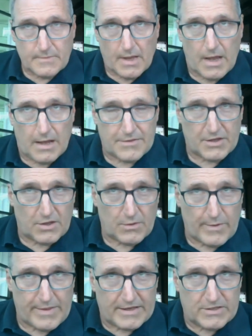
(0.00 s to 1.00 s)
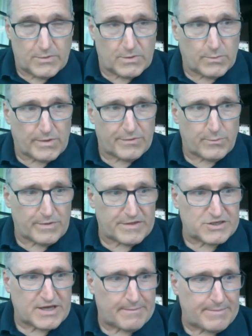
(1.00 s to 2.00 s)
way they do it with
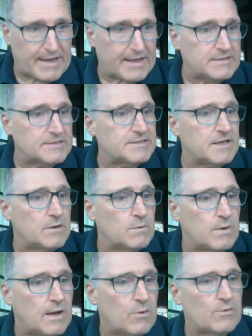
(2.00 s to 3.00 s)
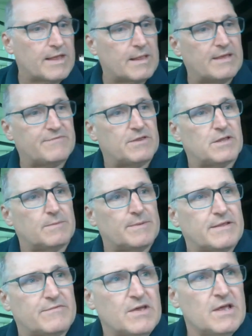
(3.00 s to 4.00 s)
champagne. So, or they leave a little bit
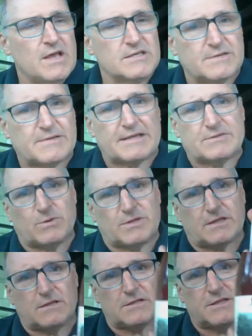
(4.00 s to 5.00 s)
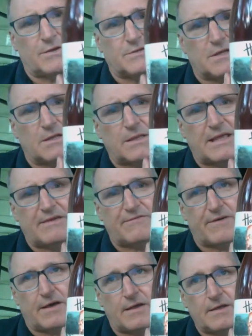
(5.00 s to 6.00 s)
of, sometimes what they'll do is they'll leave
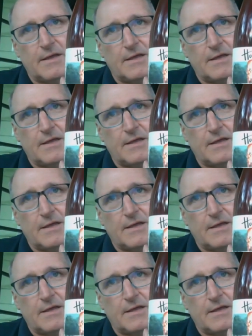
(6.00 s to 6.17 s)
a